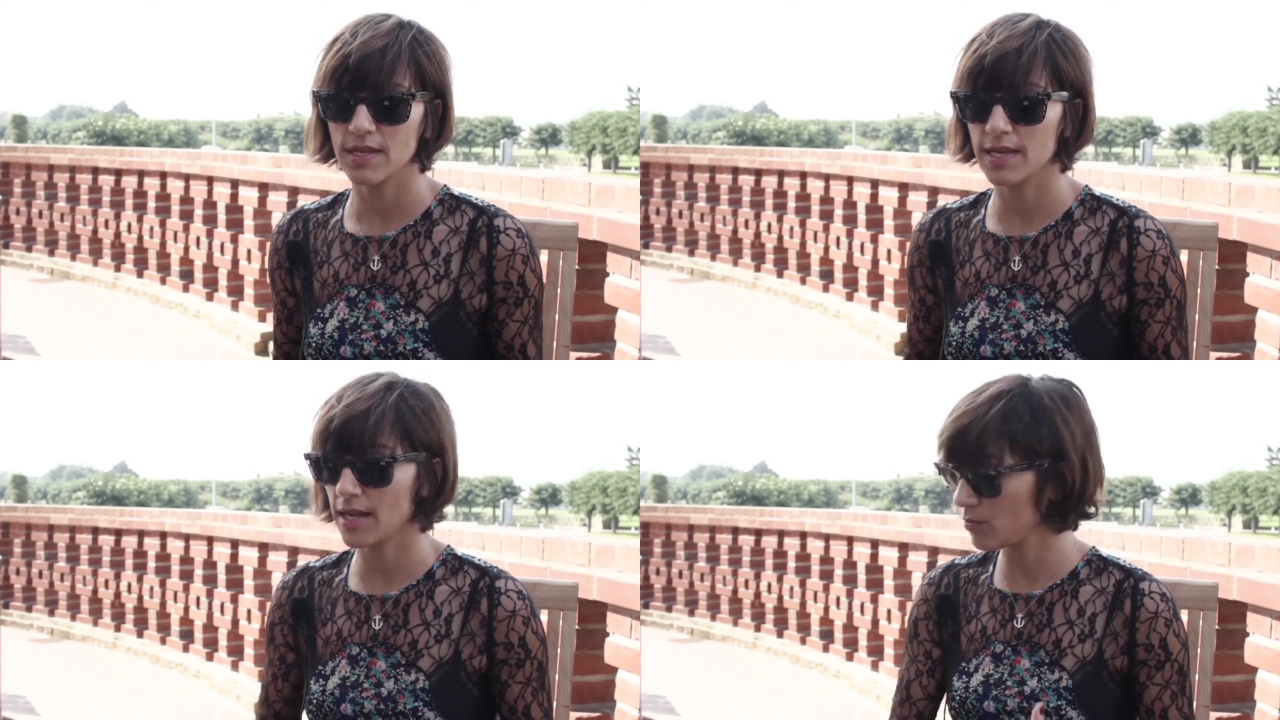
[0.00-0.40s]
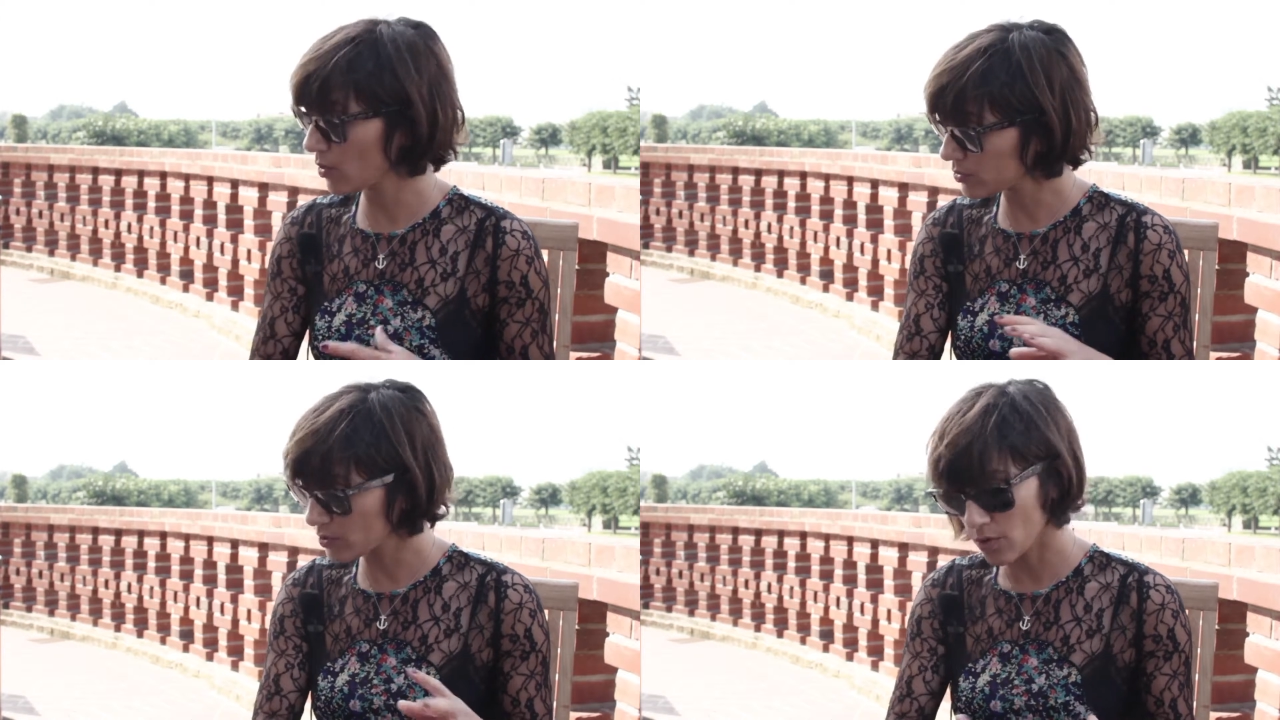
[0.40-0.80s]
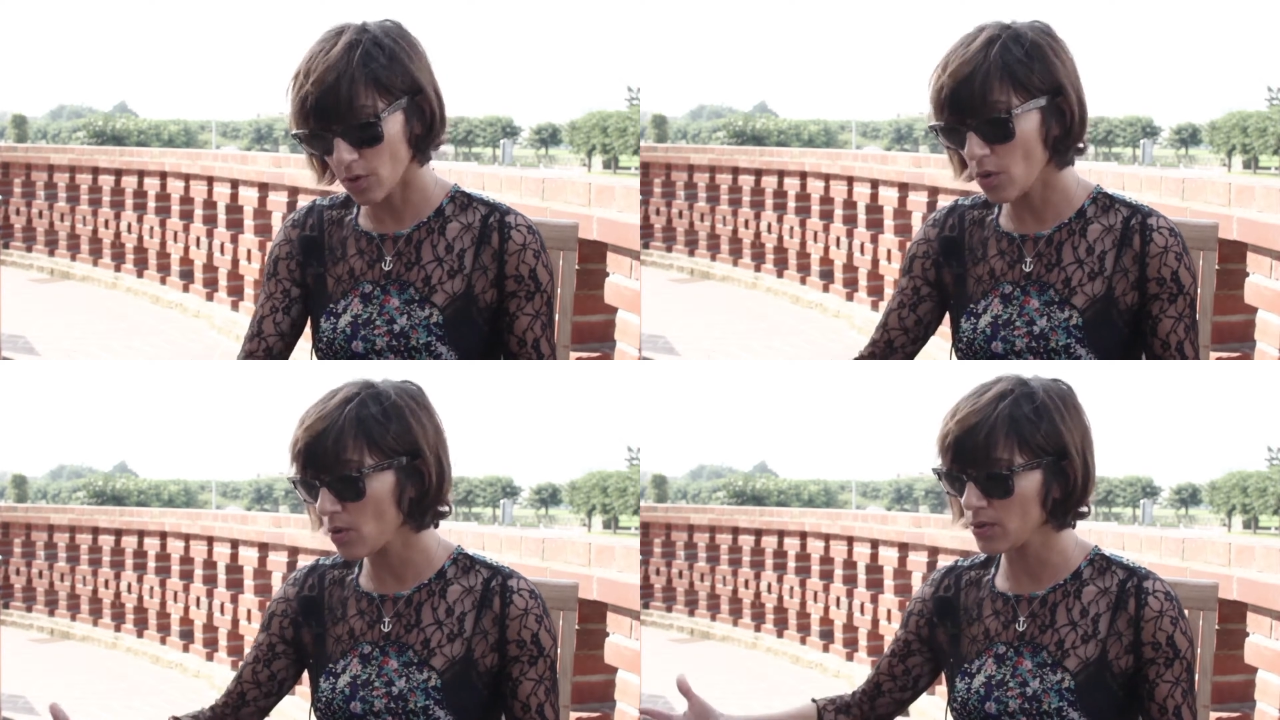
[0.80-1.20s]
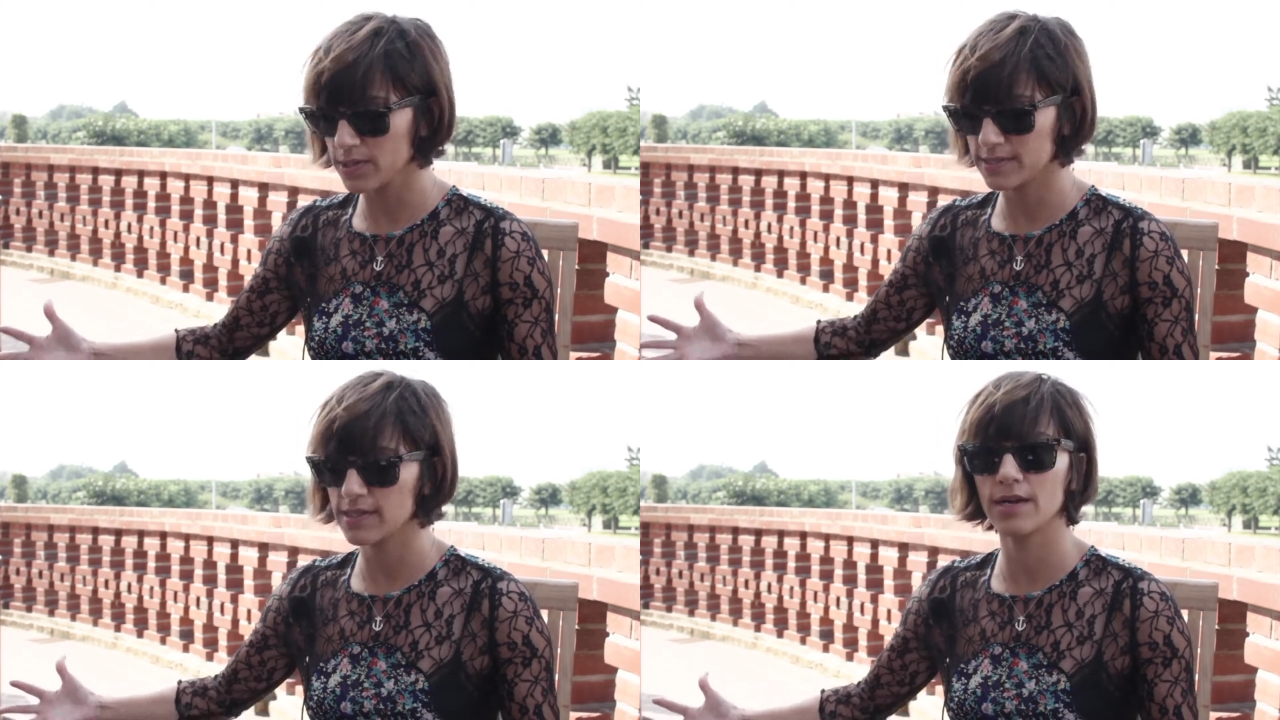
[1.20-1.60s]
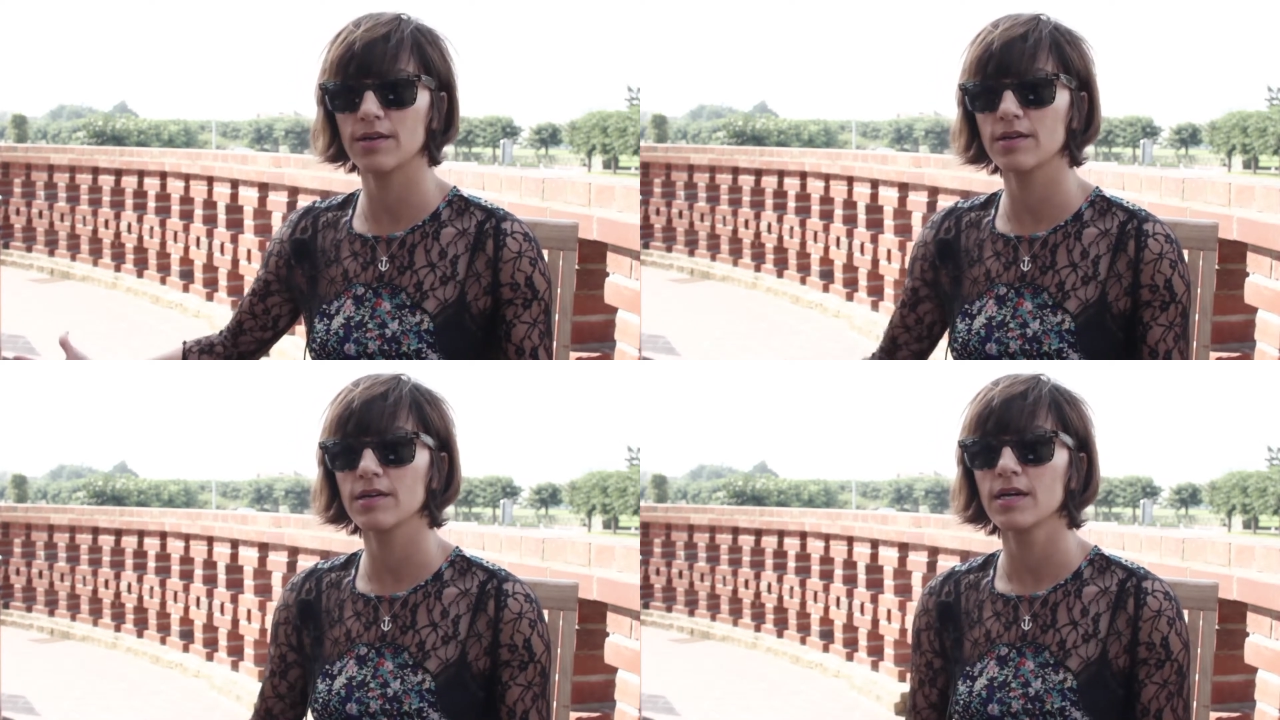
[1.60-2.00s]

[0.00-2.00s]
And I wrote her whole entire